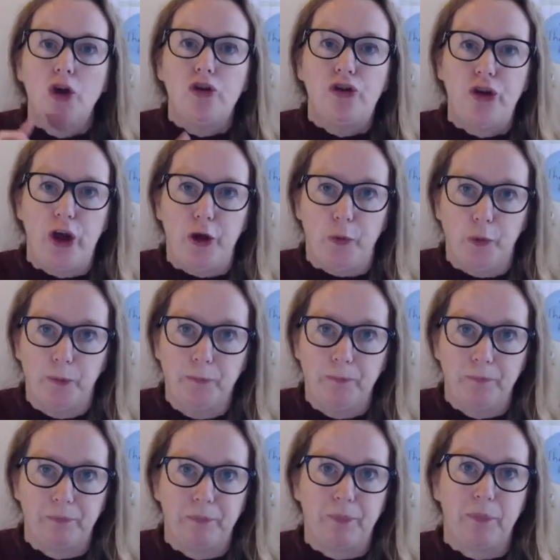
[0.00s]
2,
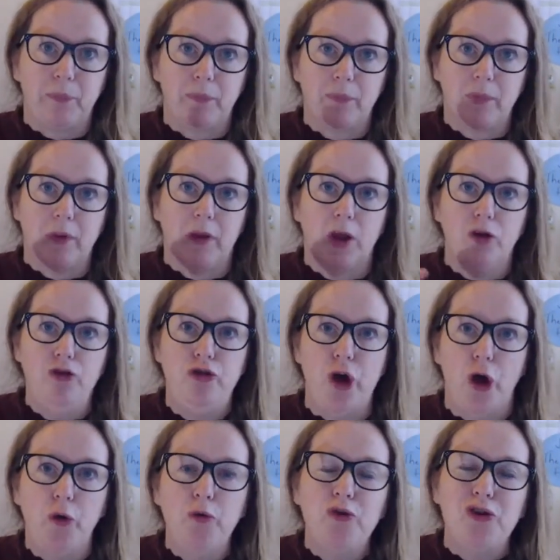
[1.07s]

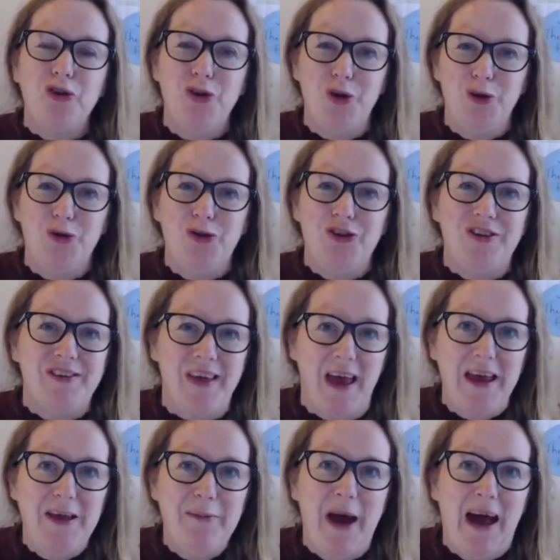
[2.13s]
don't use the
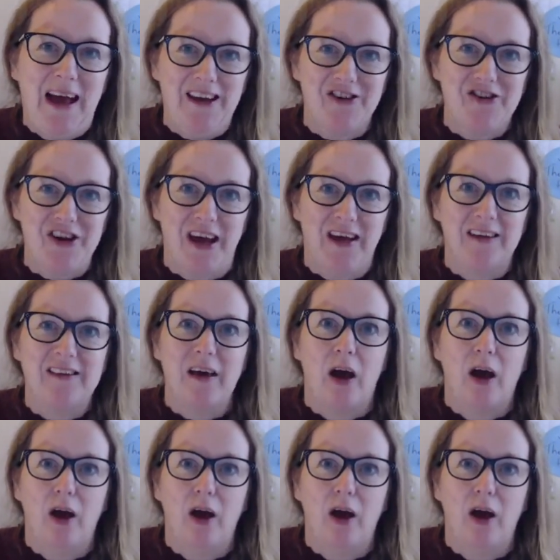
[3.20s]
same hashtags